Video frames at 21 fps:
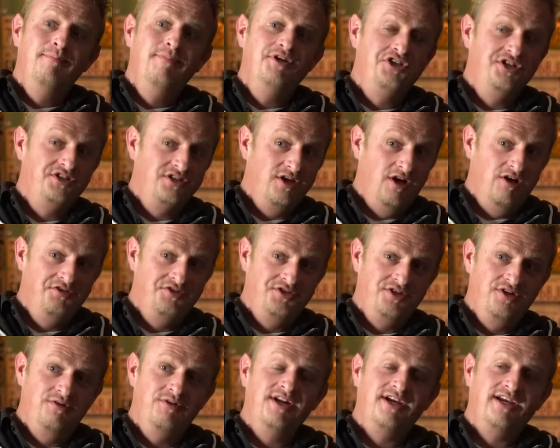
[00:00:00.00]
but she's
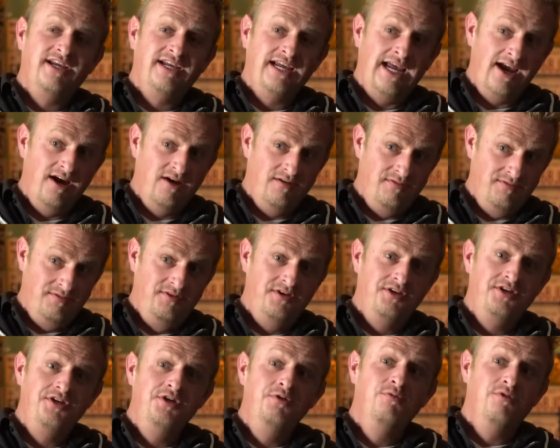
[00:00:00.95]
also an accountant.
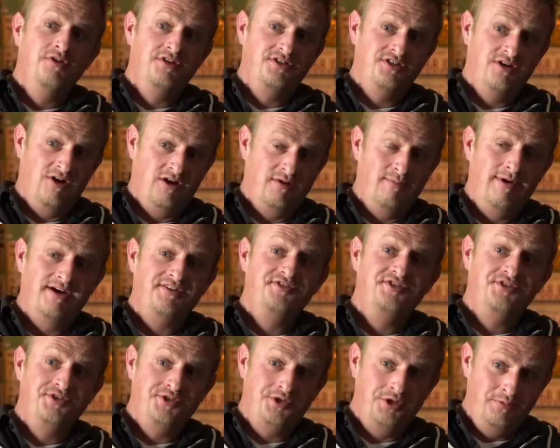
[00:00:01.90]
You want to talk about
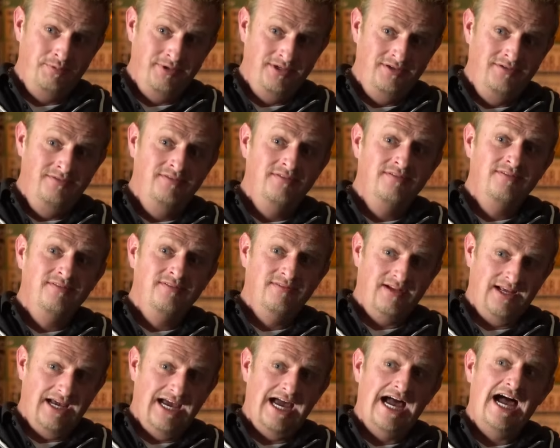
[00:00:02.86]
stupid?
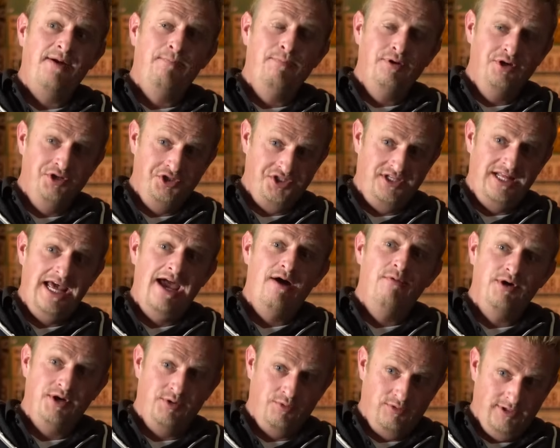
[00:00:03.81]
I pushed that
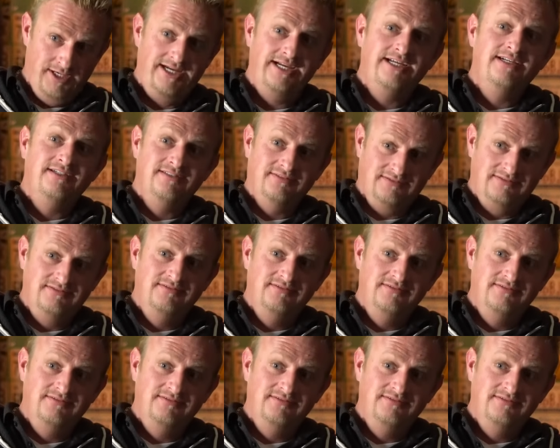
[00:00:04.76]
one away.